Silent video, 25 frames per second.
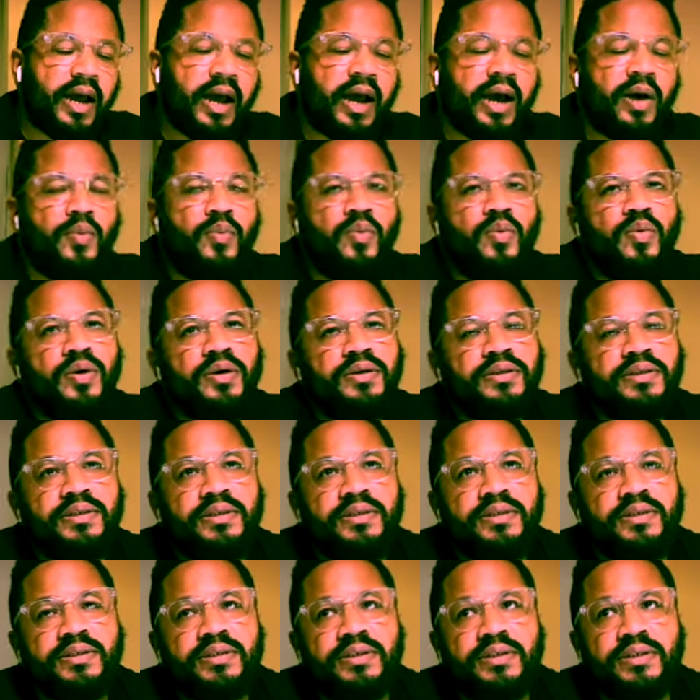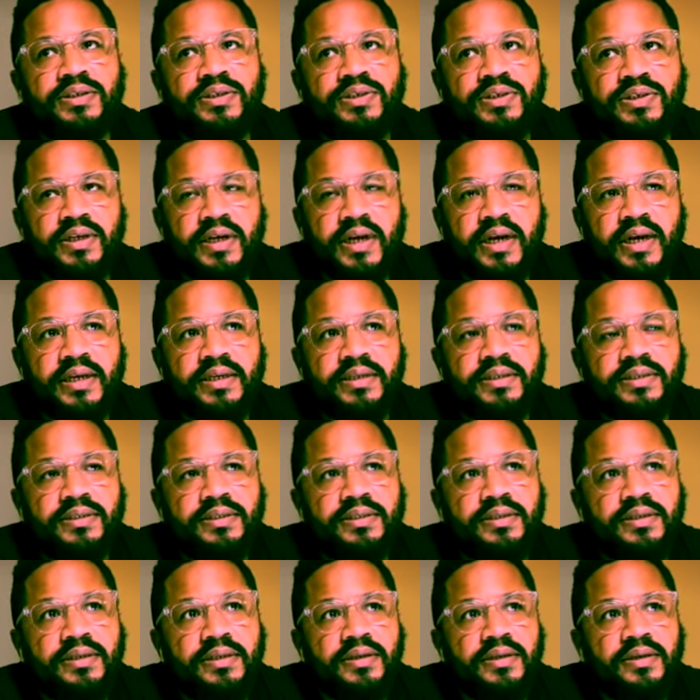I want to
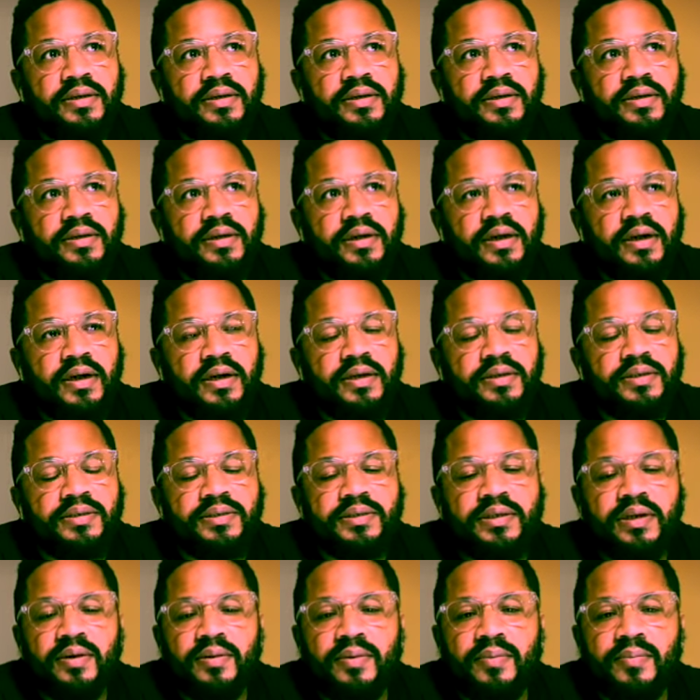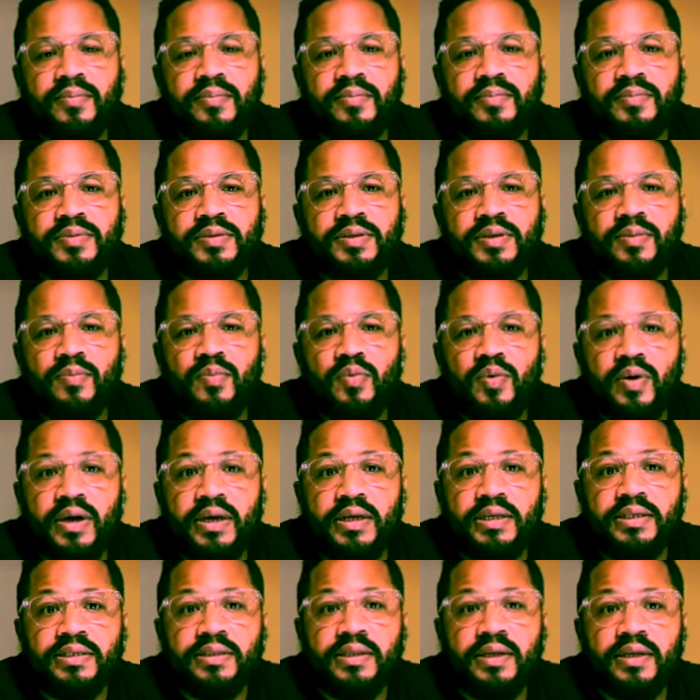suggest uh, some some
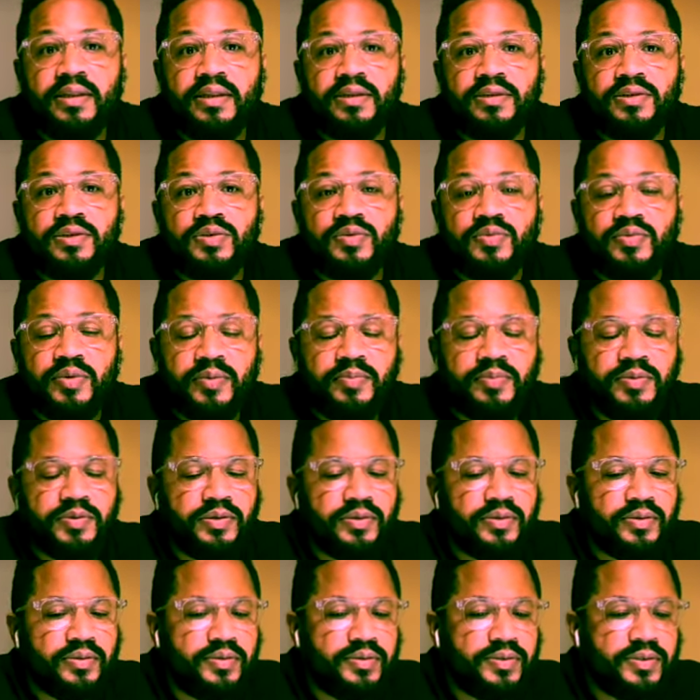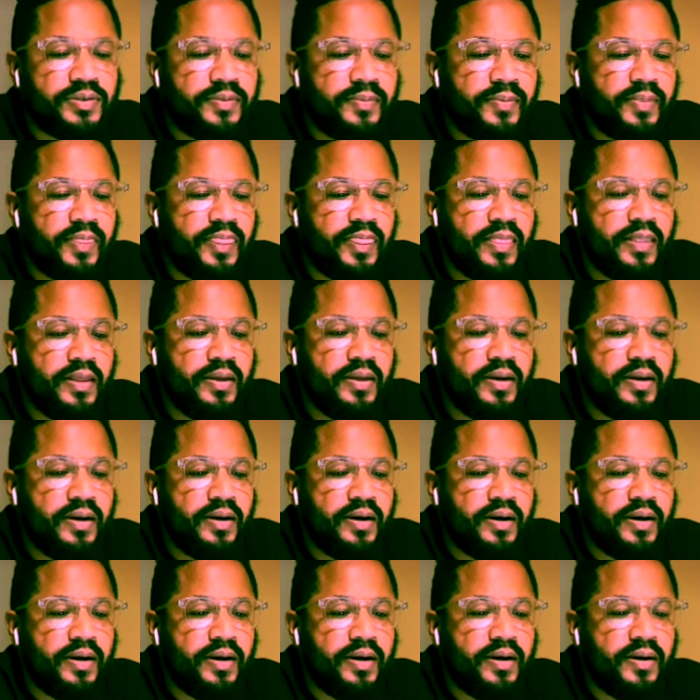ways that the scriptures
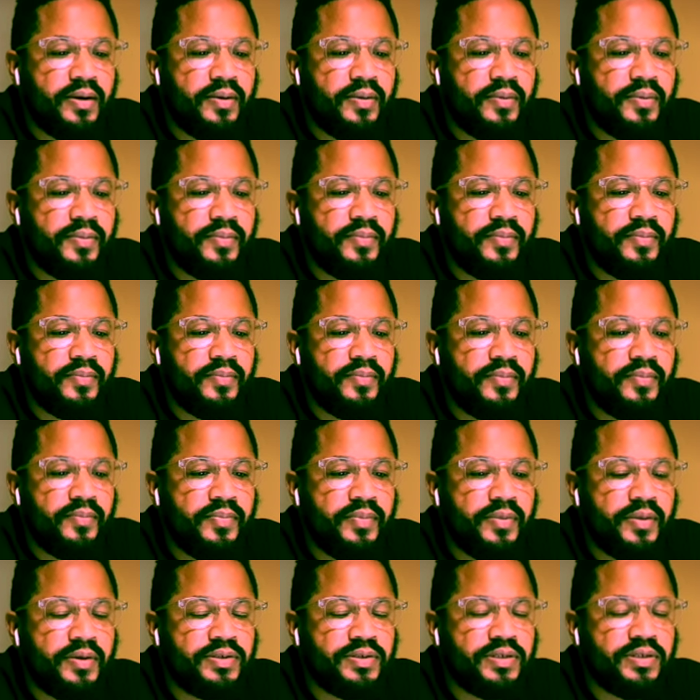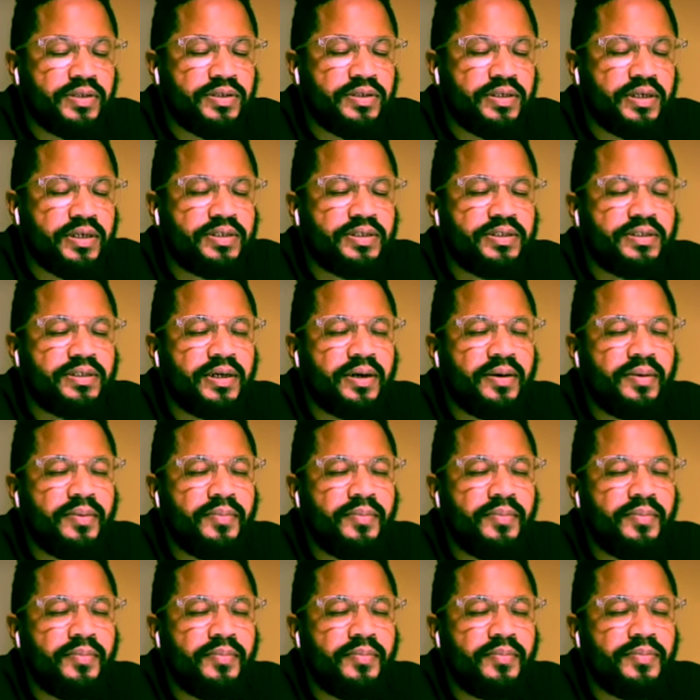um, suggest
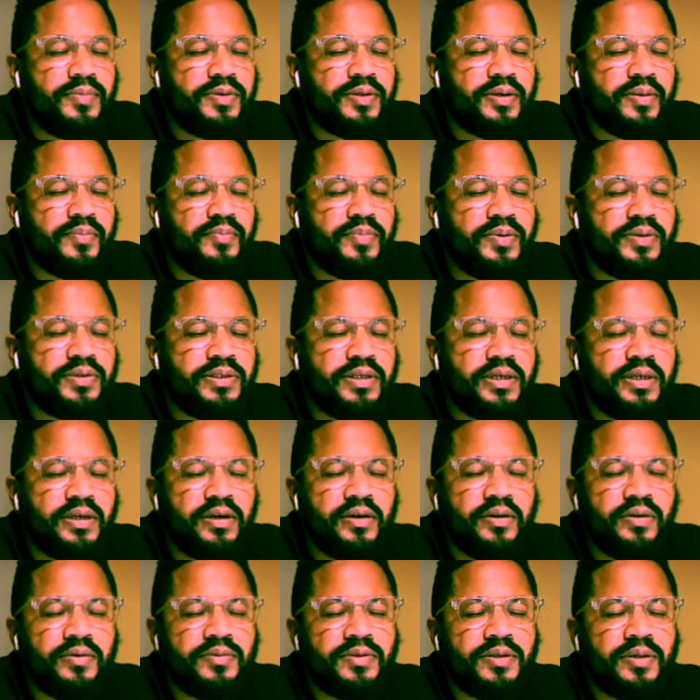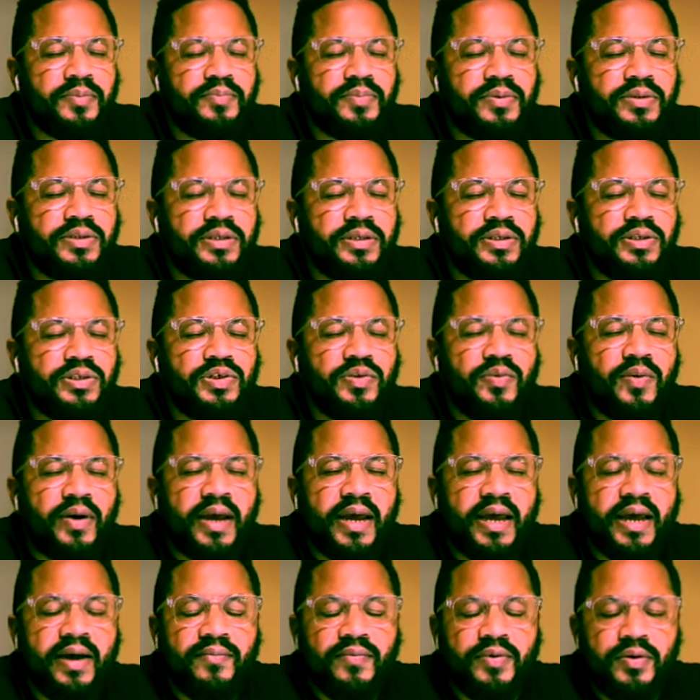some some particular some potential
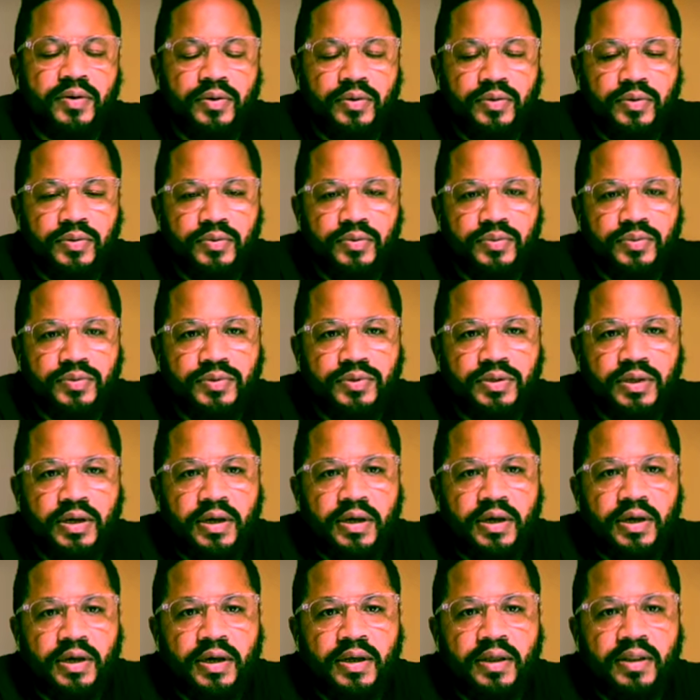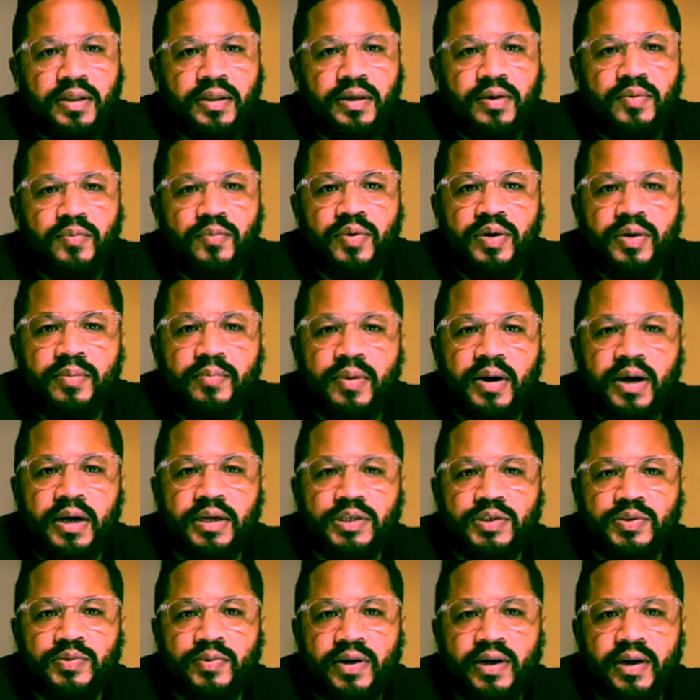avenues that we
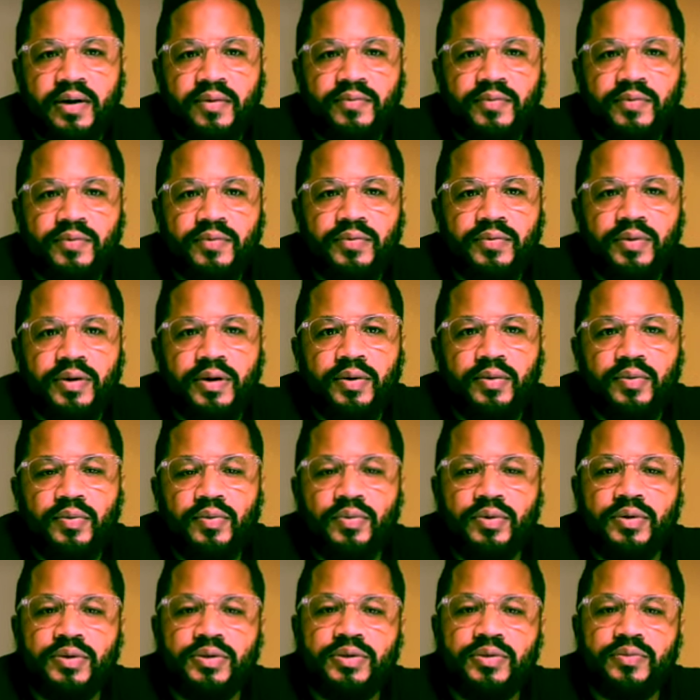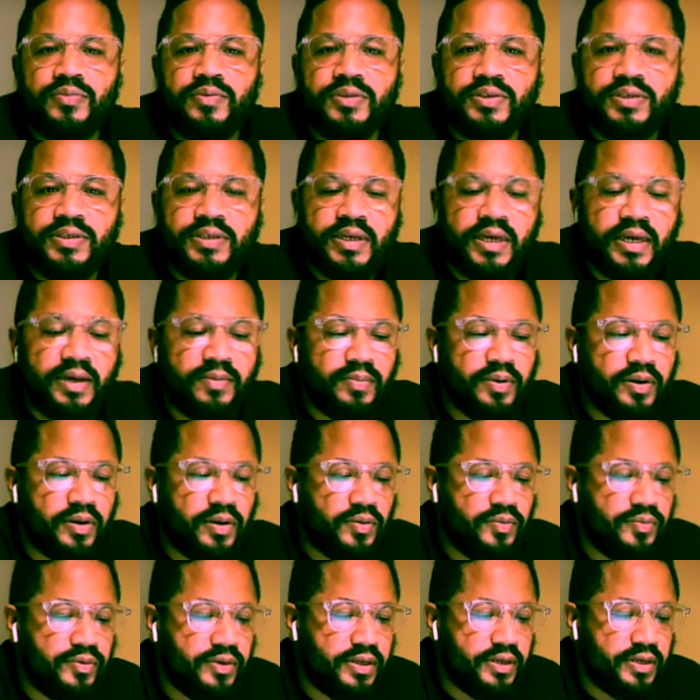might travel in order to escape
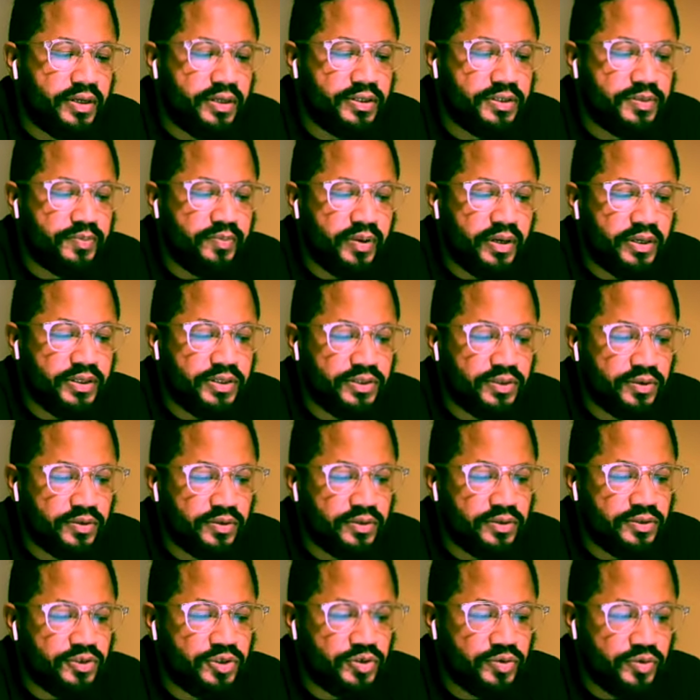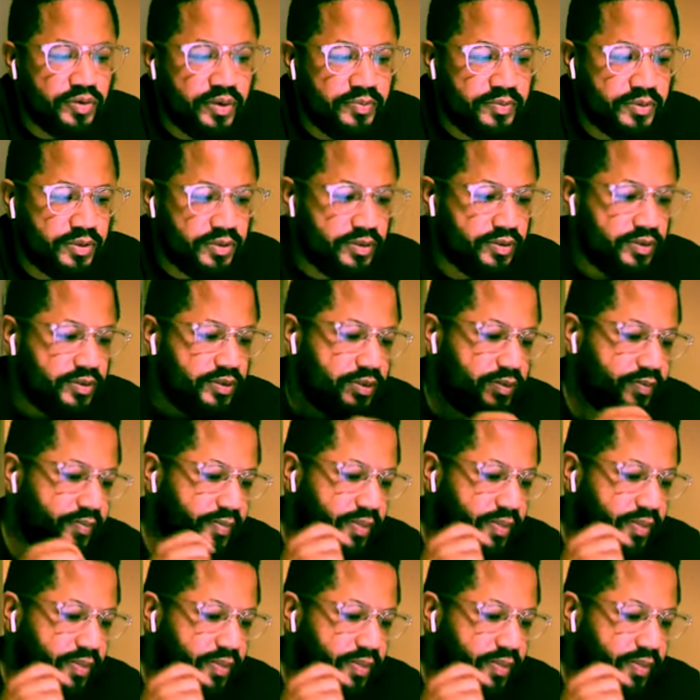loneliness based on the scriptures.